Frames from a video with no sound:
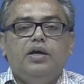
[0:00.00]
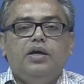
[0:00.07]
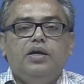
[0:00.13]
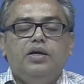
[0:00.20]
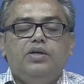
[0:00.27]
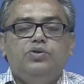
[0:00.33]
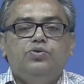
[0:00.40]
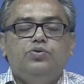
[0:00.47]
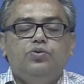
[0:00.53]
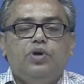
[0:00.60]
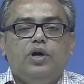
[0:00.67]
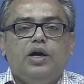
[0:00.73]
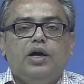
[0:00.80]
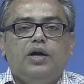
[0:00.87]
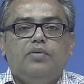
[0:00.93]
he should
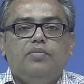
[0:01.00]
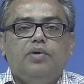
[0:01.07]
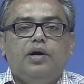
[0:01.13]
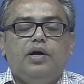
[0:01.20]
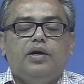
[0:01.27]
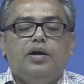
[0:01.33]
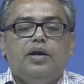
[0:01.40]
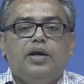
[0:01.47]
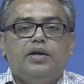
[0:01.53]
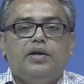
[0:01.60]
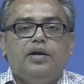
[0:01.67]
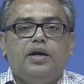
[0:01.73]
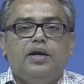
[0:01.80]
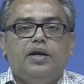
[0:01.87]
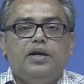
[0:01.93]
have a
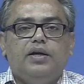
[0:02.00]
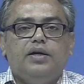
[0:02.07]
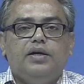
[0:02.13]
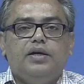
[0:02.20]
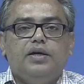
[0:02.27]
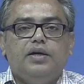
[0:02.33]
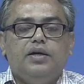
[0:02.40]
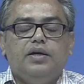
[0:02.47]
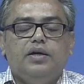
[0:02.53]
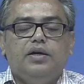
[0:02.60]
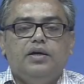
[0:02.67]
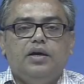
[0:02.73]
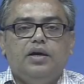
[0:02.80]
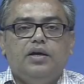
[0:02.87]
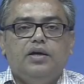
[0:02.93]
director identity
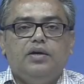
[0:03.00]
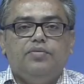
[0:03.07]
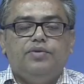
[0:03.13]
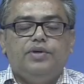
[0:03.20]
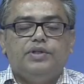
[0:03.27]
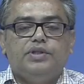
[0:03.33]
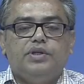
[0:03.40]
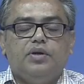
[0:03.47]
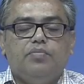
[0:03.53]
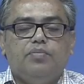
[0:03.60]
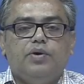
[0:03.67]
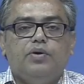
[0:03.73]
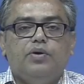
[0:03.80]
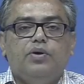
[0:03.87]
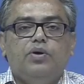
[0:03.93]
identification
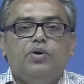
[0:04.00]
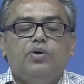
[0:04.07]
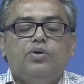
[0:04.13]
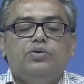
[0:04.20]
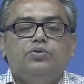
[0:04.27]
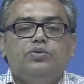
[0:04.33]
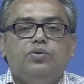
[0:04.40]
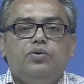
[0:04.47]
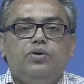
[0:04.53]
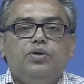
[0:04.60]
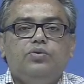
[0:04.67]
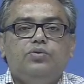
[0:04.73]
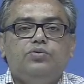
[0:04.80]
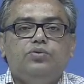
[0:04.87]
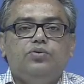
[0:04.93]
number so
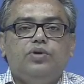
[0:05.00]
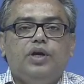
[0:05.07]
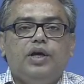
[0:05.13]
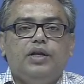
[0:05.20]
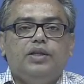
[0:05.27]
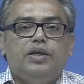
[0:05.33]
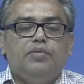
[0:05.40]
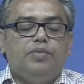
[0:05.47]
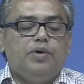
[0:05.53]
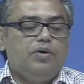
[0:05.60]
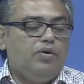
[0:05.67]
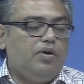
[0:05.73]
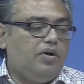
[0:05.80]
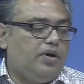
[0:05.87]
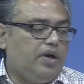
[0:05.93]
you should get that
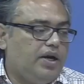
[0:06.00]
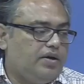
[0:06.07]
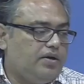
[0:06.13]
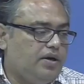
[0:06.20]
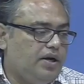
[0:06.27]
particular director